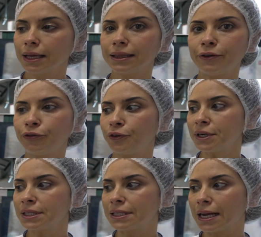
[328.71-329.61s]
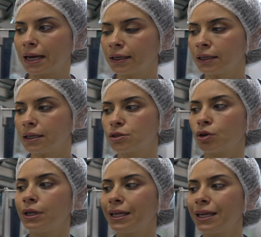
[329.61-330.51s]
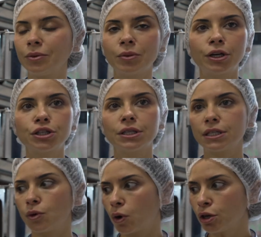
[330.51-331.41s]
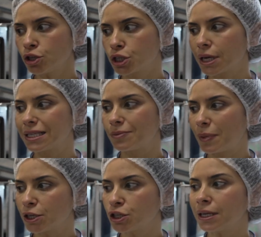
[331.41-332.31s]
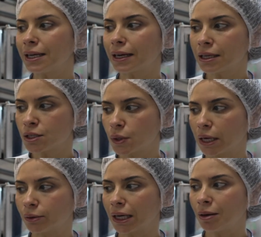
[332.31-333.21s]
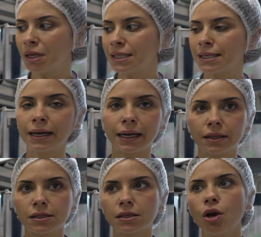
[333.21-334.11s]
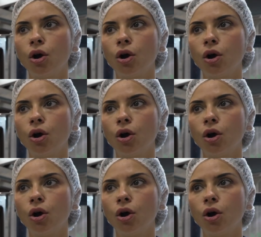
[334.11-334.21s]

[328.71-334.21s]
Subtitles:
The first line is only emergency wash, especially rinse without tablets and rinse,